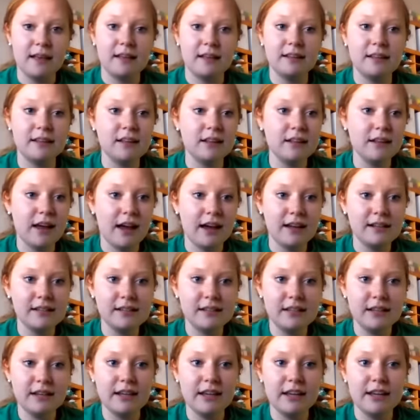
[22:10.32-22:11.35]
And then the
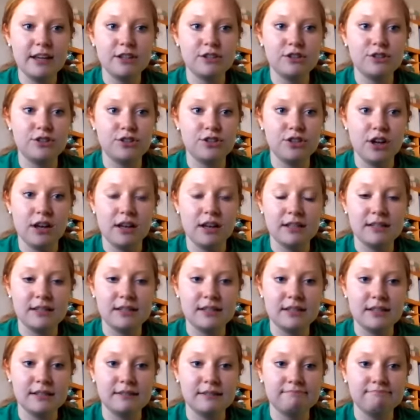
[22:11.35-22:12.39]
last thing is
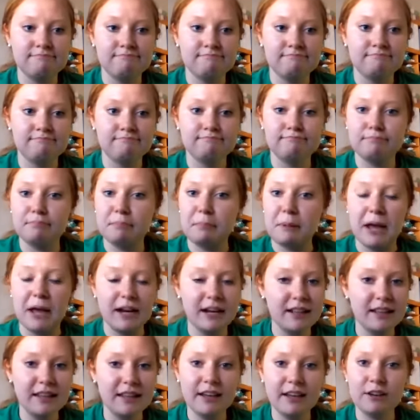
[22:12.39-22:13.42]
just
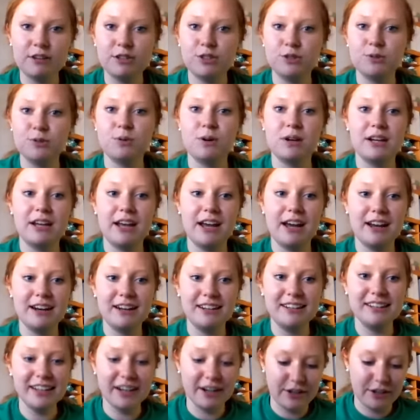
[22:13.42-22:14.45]
anything else you want to
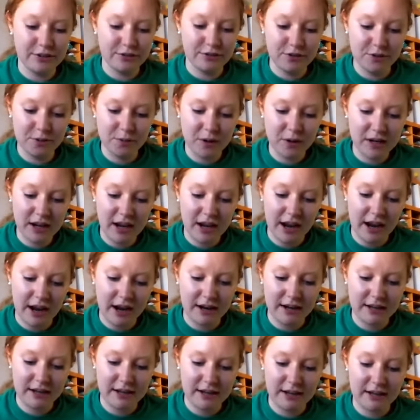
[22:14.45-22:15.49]
add in there. If you want to
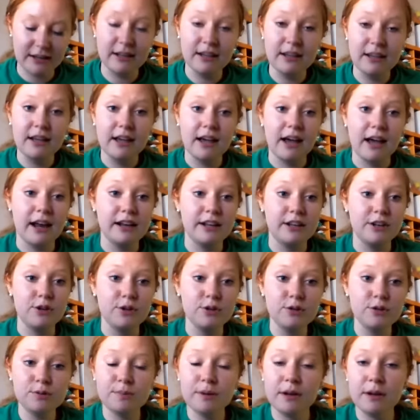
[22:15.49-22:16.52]
add in any
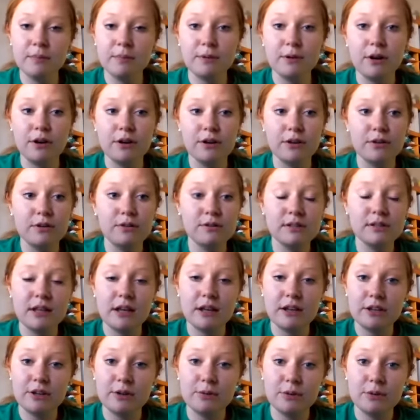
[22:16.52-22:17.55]
newspaper articles
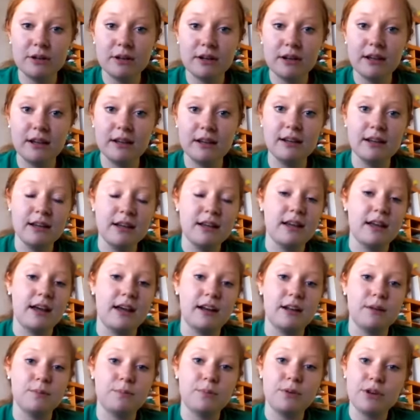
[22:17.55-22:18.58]
that you were in,
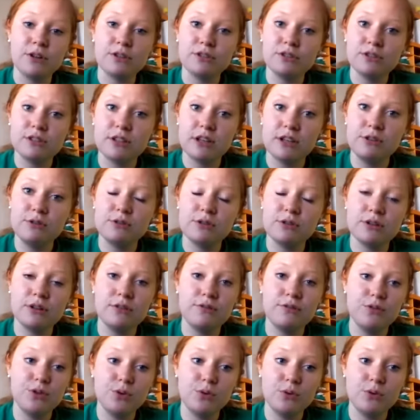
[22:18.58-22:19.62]
any pictures that you took
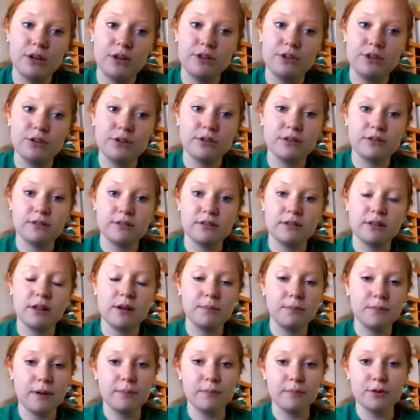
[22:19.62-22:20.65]
of you and your
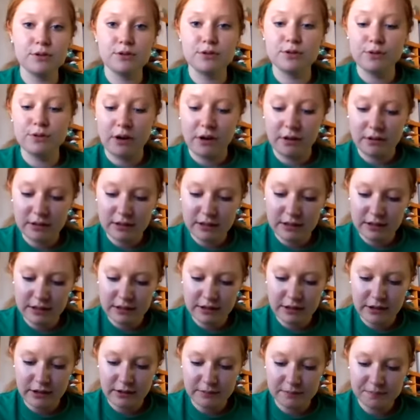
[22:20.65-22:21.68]
club members throughout the
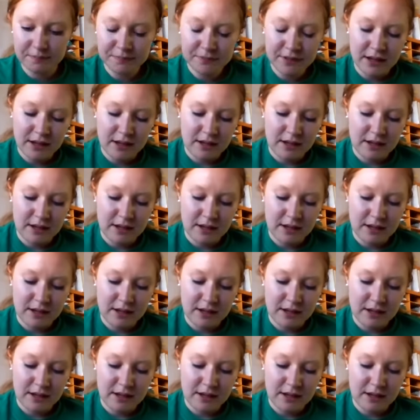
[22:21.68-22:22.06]
year,